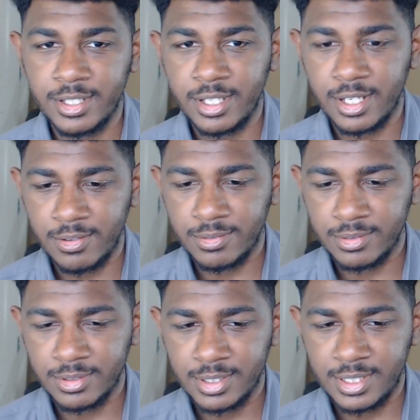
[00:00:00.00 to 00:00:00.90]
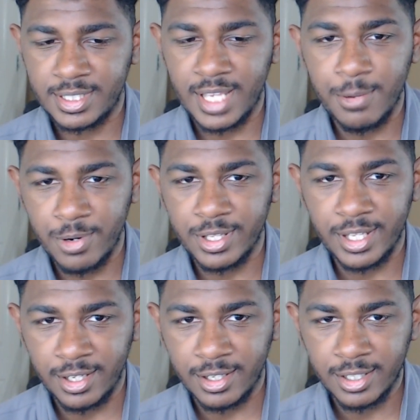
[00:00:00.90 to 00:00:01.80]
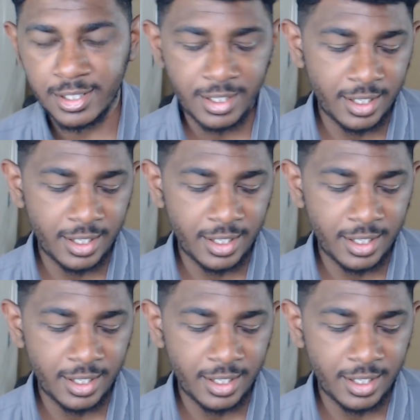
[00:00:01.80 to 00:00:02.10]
you know, say where they are.